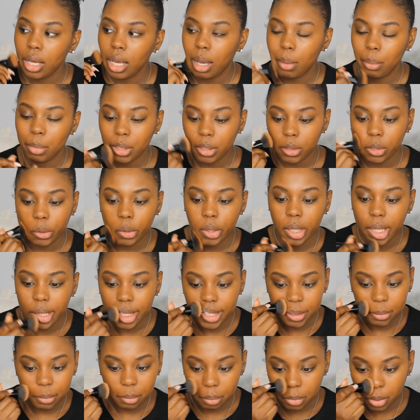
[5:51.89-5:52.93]
I'm gonna go
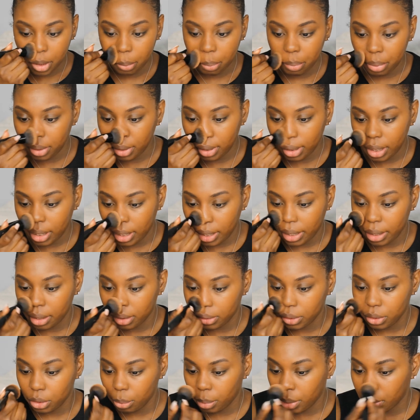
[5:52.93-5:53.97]
ahead and apply a
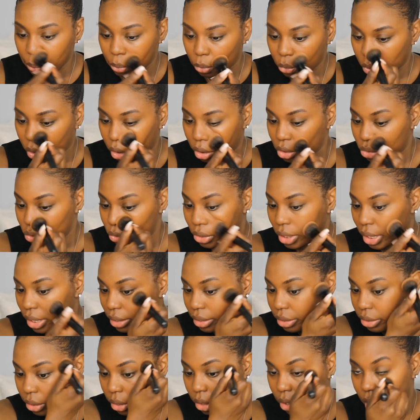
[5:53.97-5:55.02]
little bit more because you
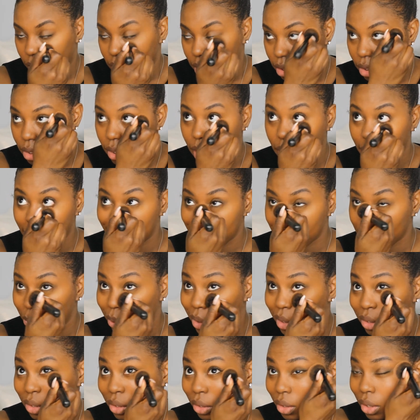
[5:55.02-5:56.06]
guys saw I did not
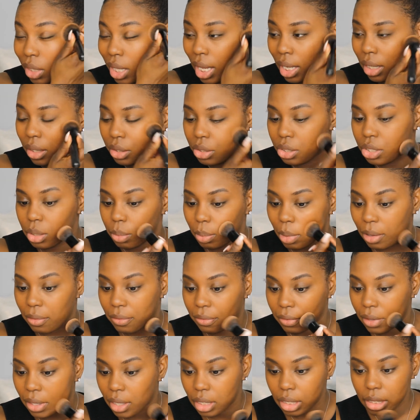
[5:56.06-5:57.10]
squeeze a lot onto my
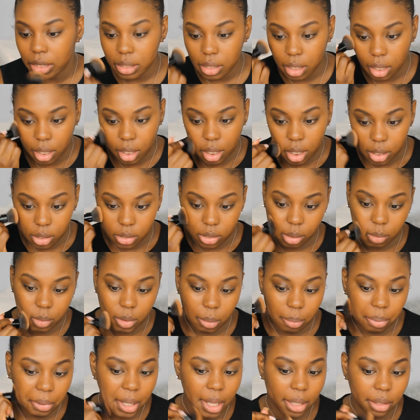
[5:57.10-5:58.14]
face. So I'm
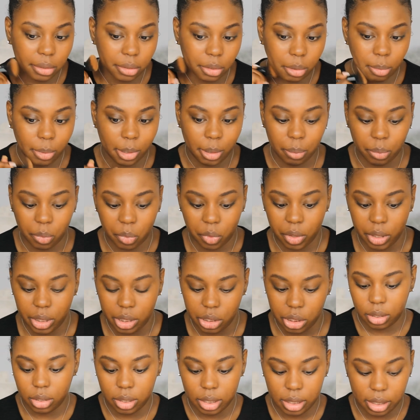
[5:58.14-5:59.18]
gonna apply a little bit more
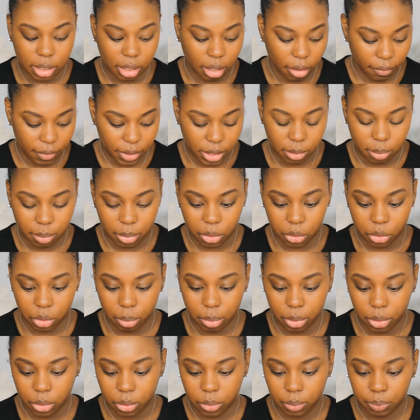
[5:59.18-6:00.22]
to see if it's
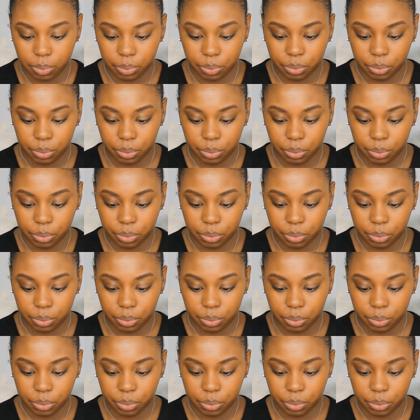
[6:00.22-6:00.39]
buildable.